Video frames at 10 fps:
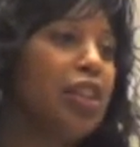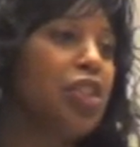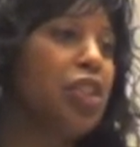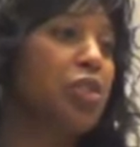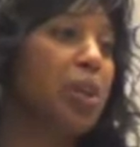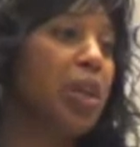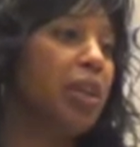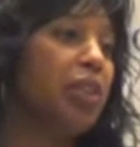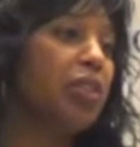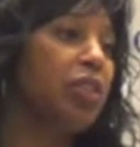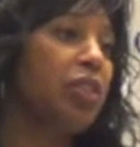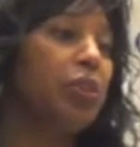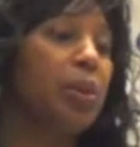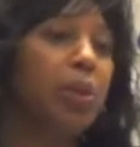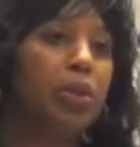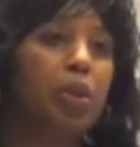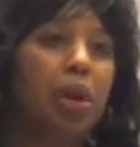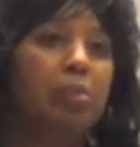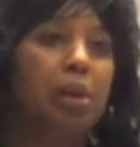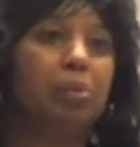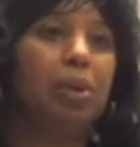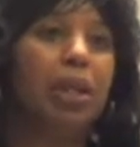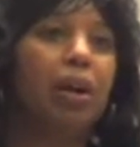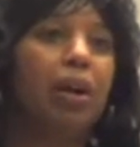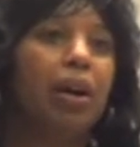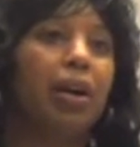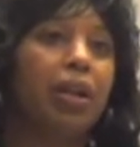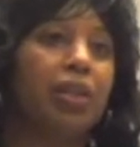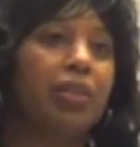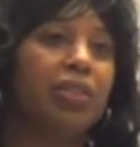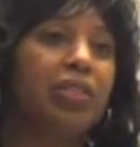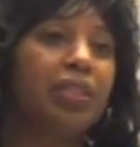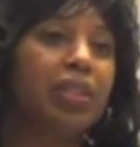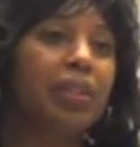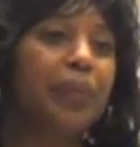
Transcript: she treated us as if we were normal because